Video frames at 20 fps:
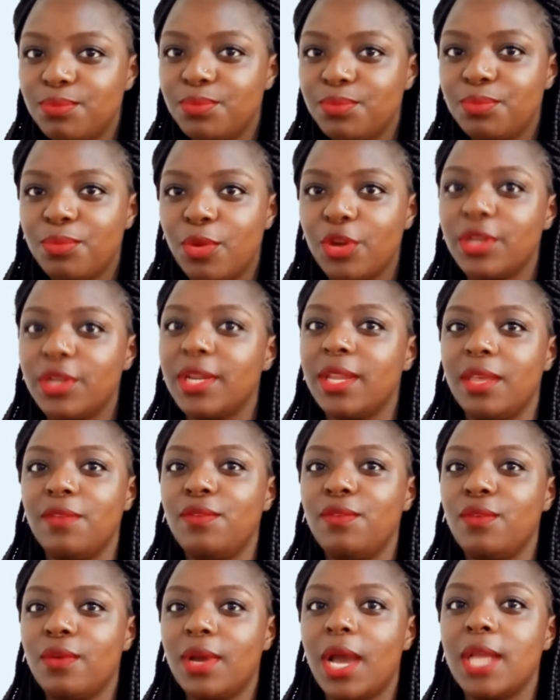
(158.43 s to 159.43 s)
boring
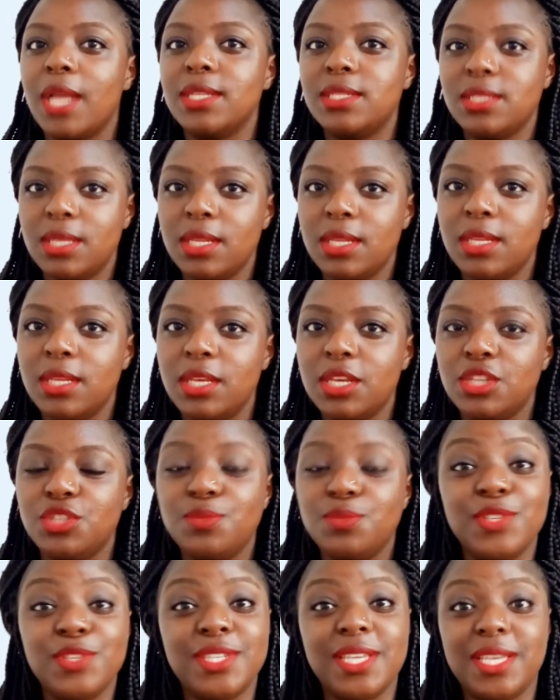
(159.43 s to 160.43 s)
if you can't engage.
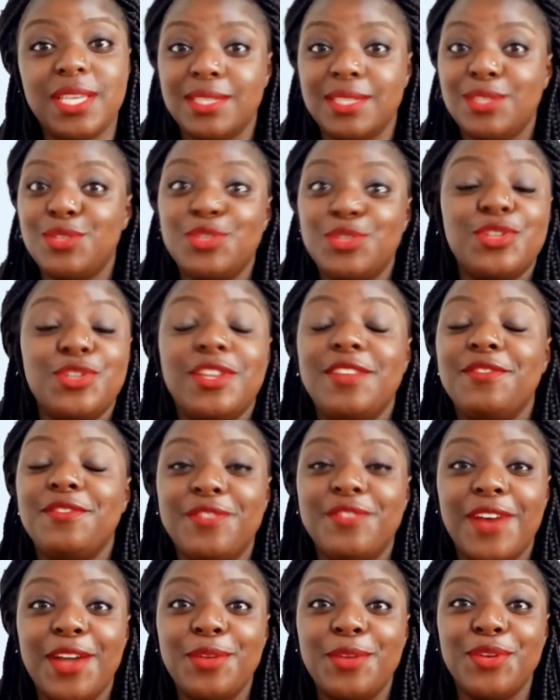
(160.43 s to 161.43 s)
Music is usually
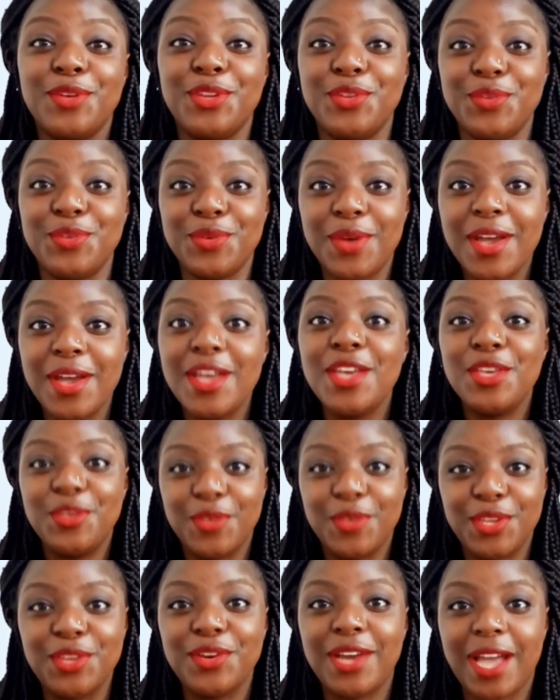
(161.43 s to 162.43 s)
fun when
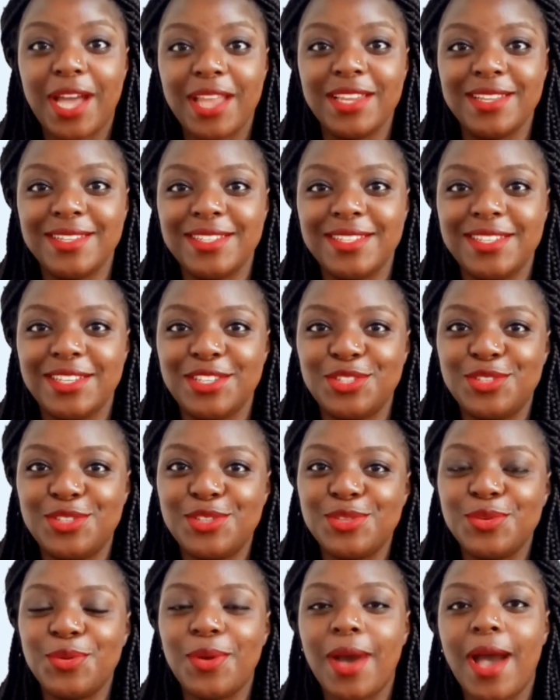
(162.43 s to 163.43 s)
you can engage.
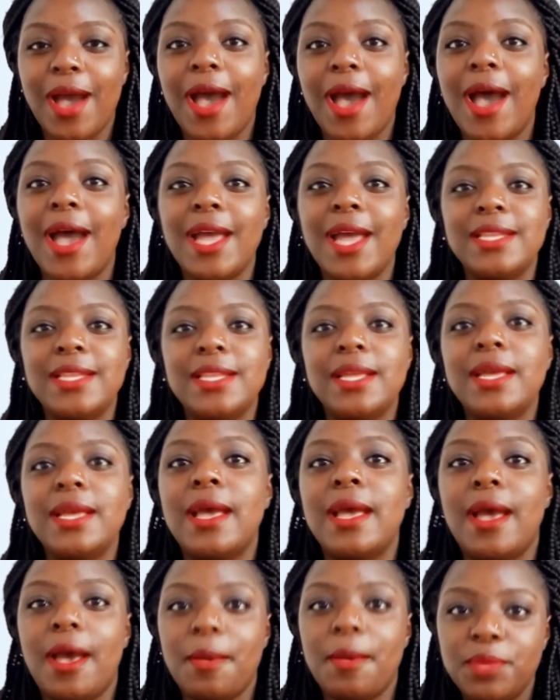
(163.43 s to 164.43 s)
So add
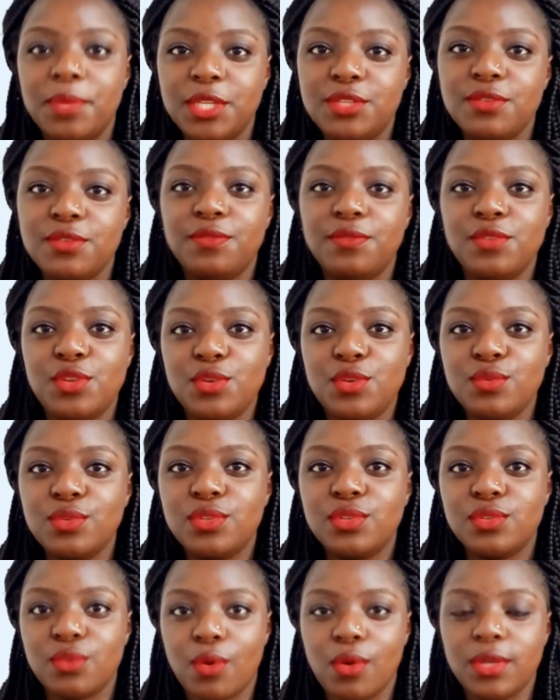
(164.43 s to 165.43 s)
a bit of new
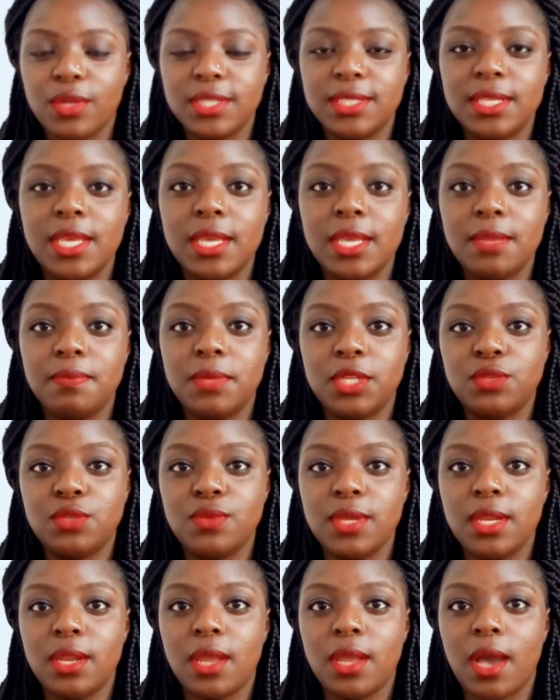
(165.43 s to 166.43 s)
songs in
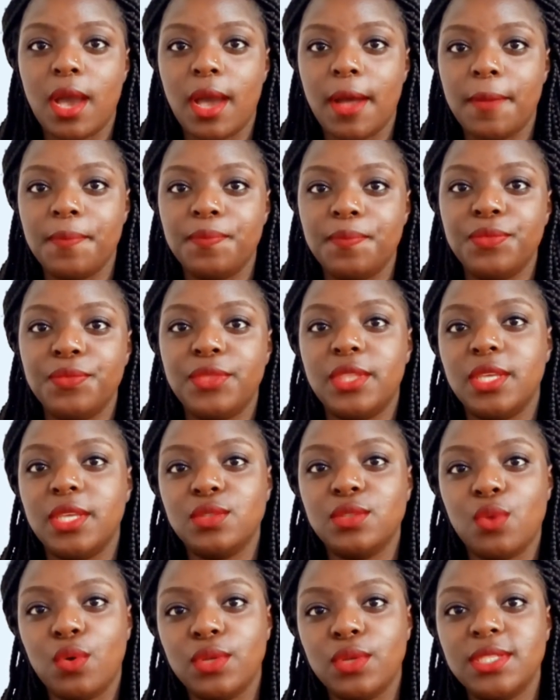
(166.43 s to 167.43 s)
between the
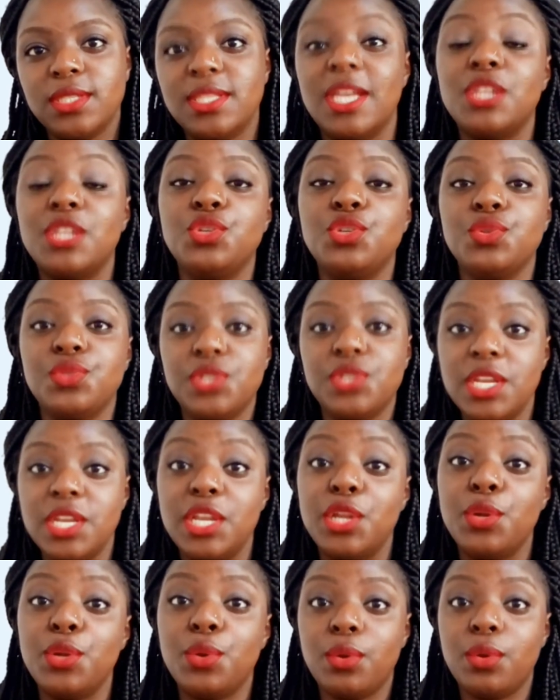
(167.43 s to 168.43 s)
songs that you really